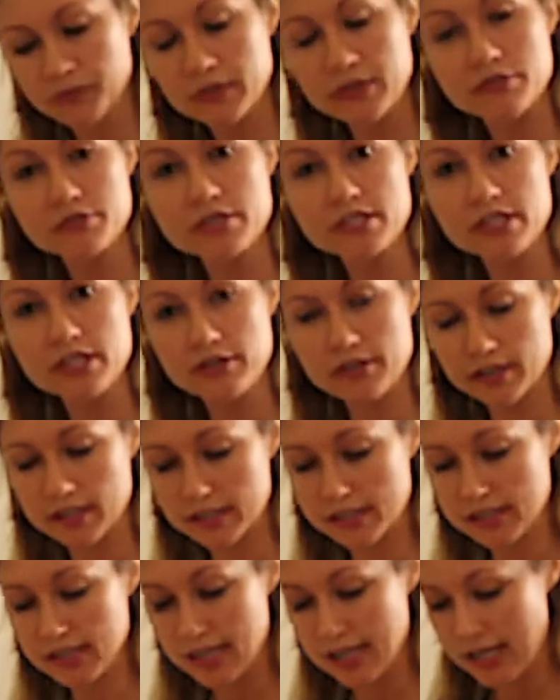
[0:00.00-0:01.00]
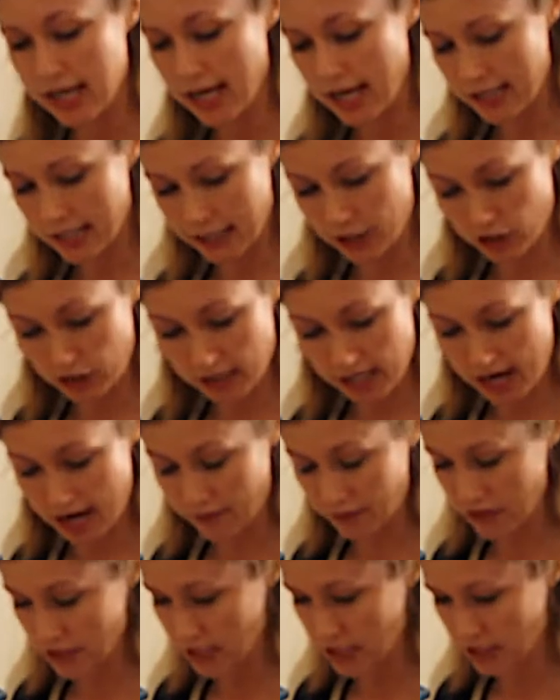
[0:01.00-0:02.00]
We'll see how it is. And then just a half
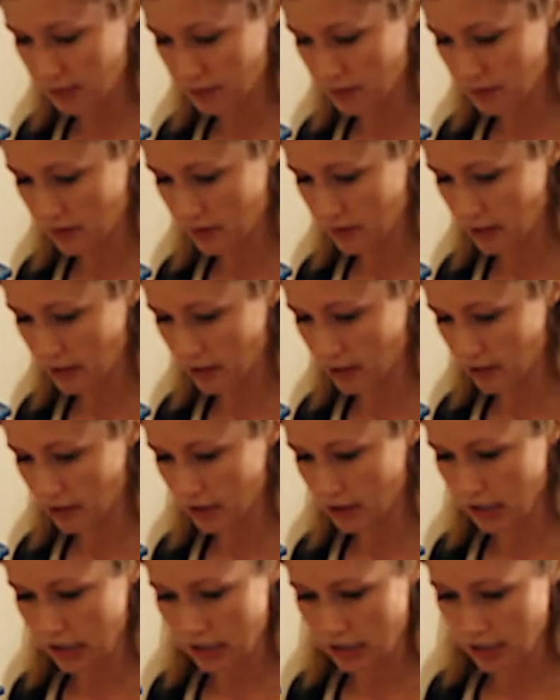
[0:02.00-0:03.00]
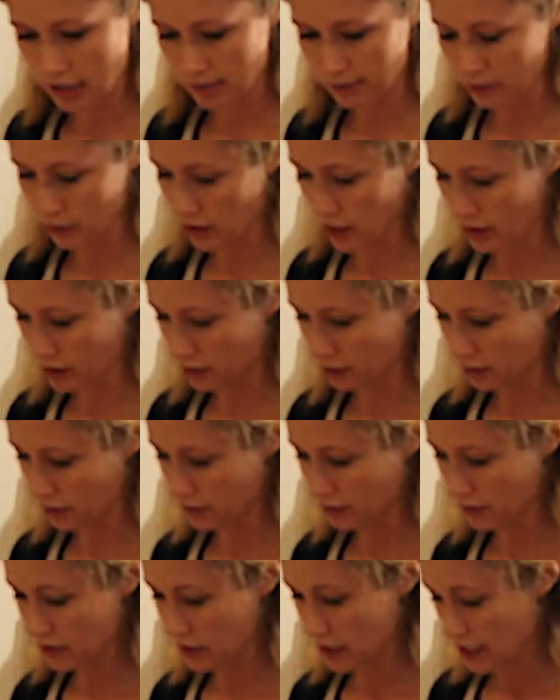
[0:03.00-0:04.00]
a teaspoon of the ground
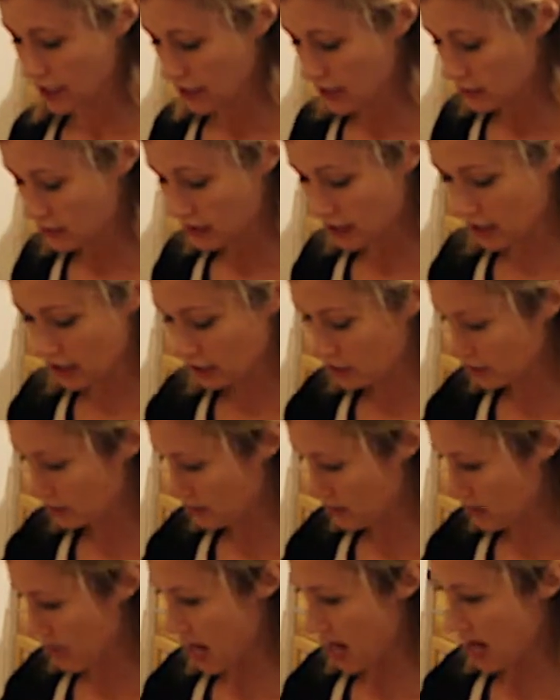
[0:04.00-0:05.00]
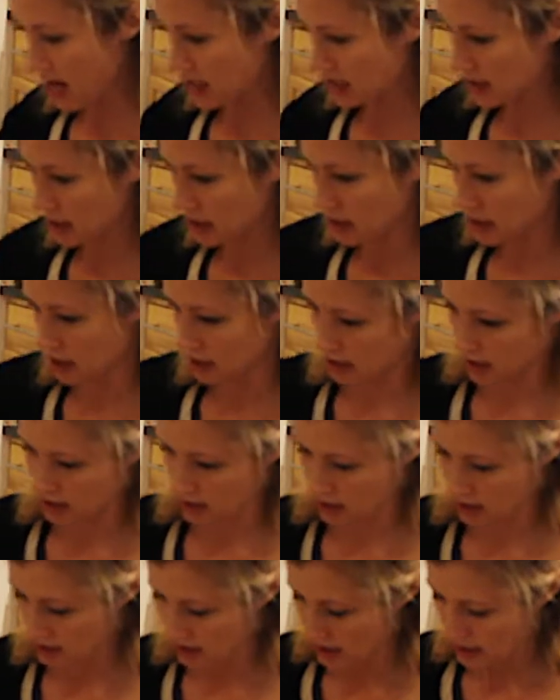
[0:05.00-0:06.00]
cloves. So then you do that,
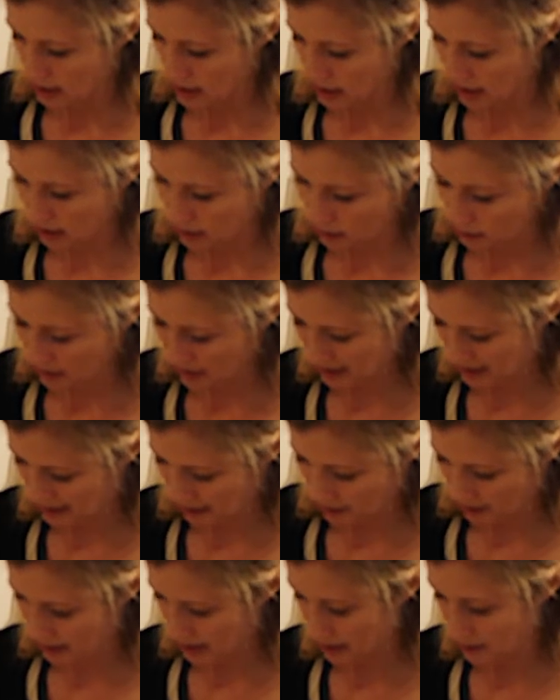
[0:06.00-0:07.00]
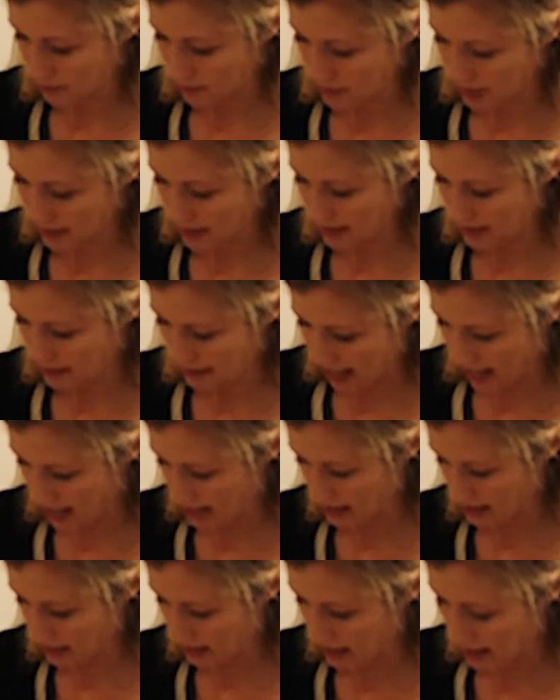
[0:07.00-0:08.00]
and you just like mix that
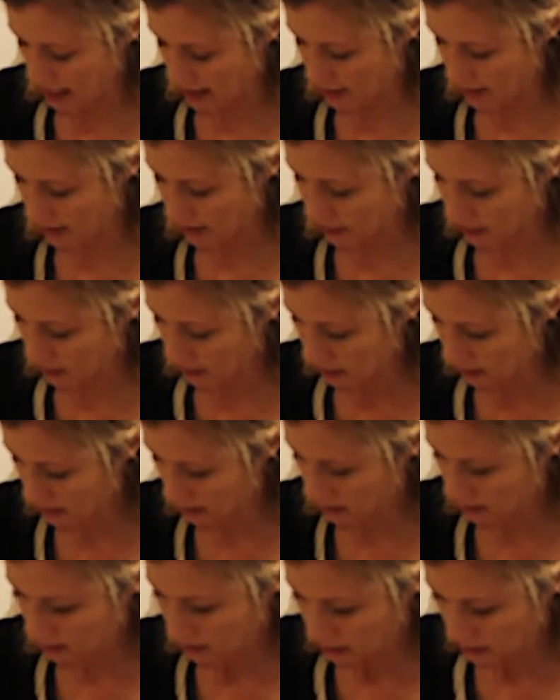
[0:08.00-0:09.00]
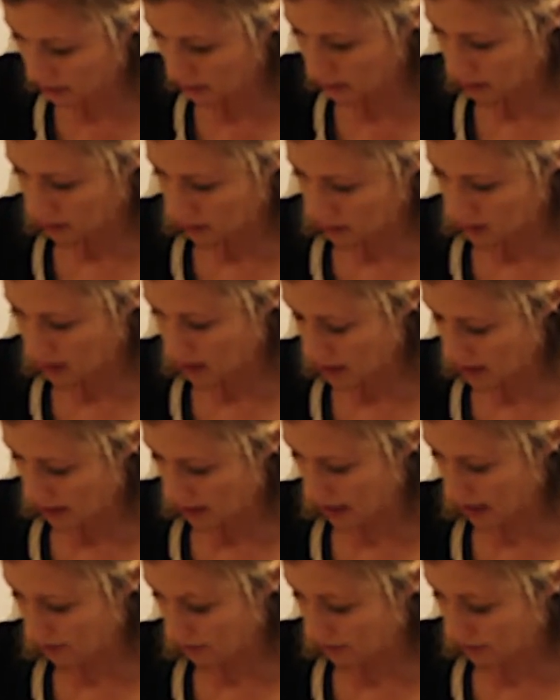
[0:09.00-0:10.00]
together,
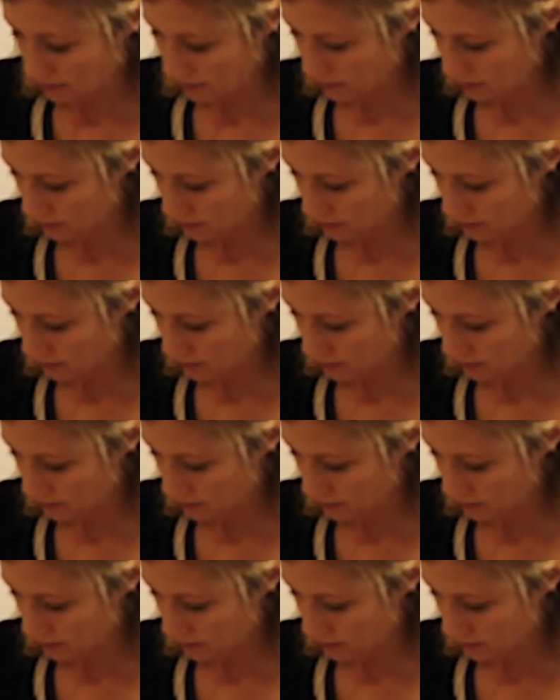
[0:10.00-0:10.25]
and